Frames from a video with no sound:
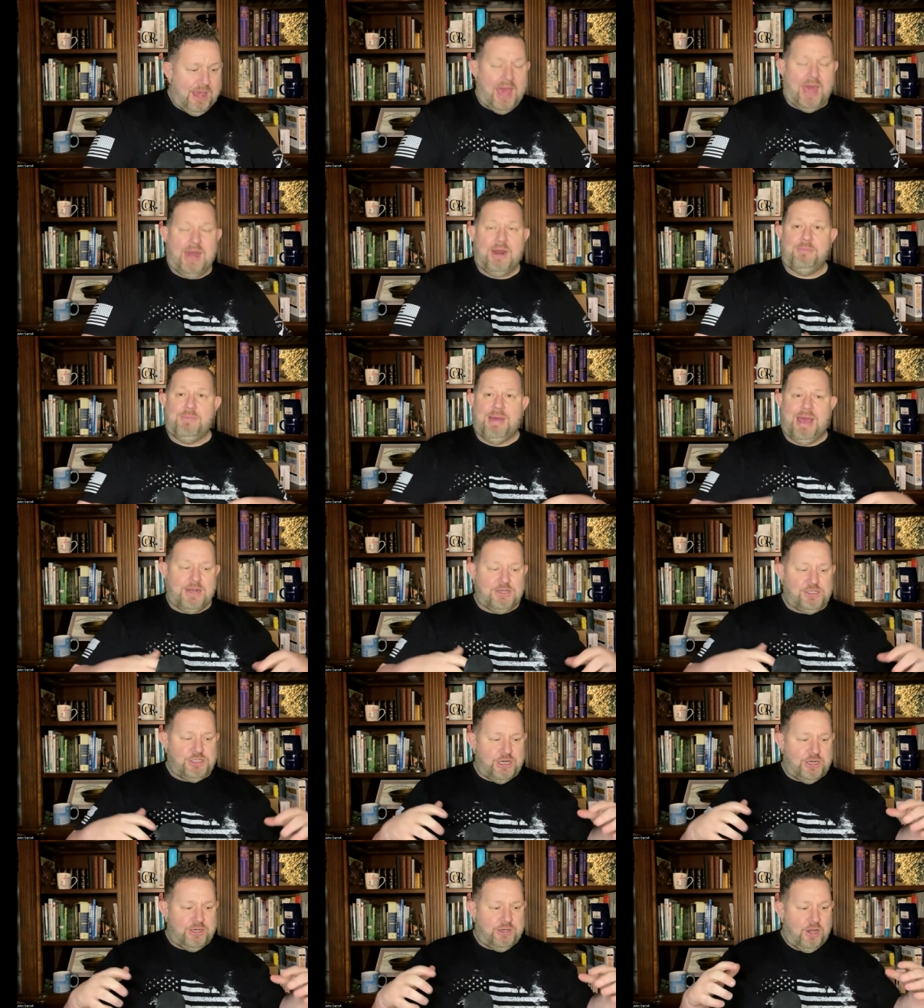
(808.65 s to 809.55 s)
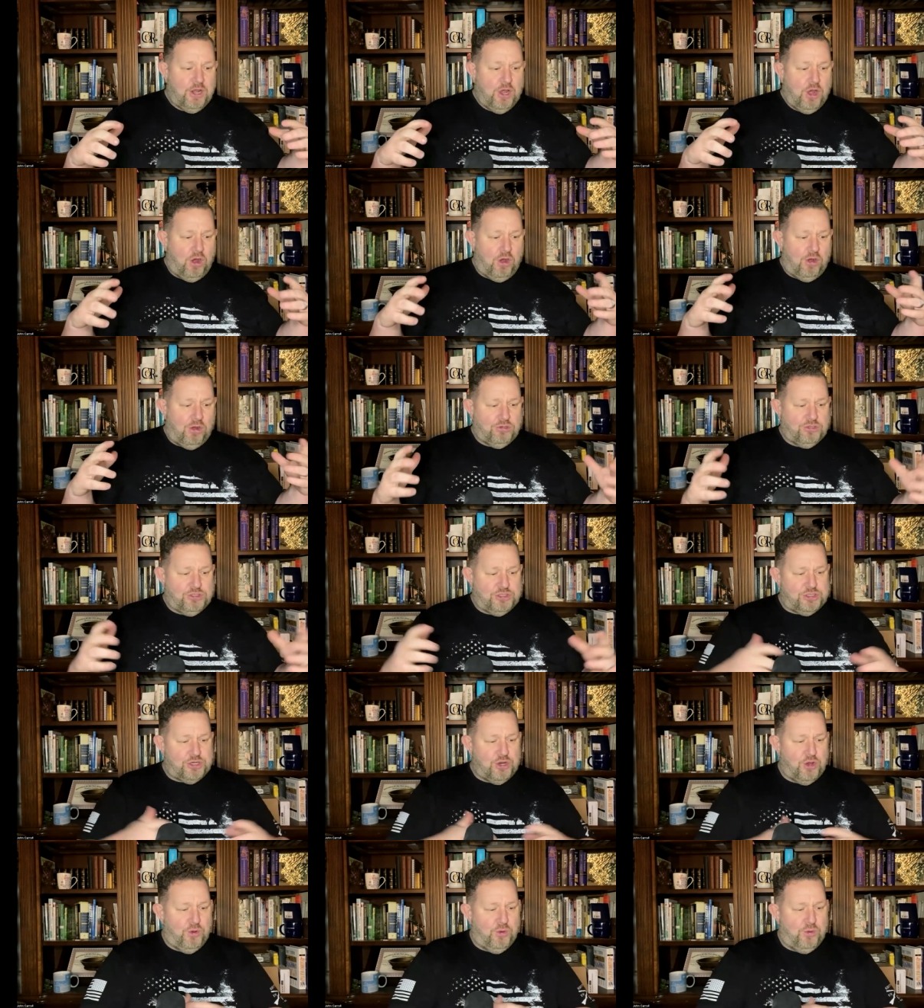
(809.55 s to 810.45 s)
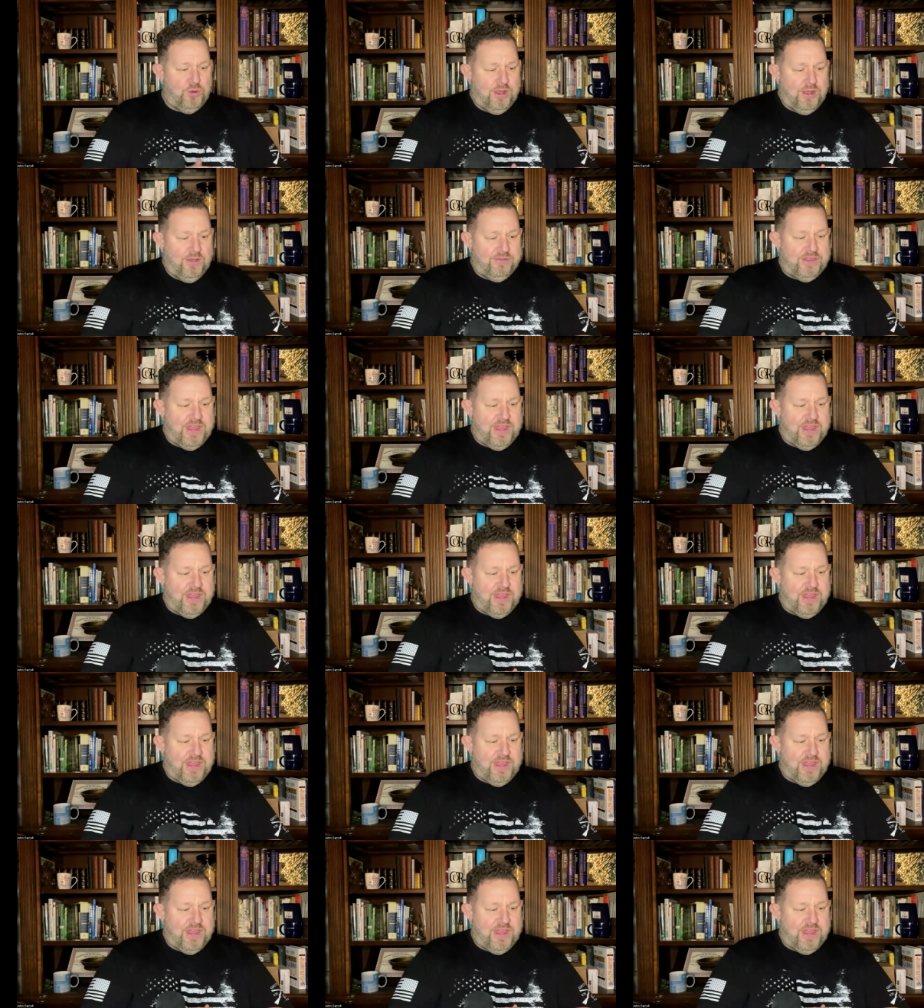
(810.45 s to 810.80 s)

And imagine also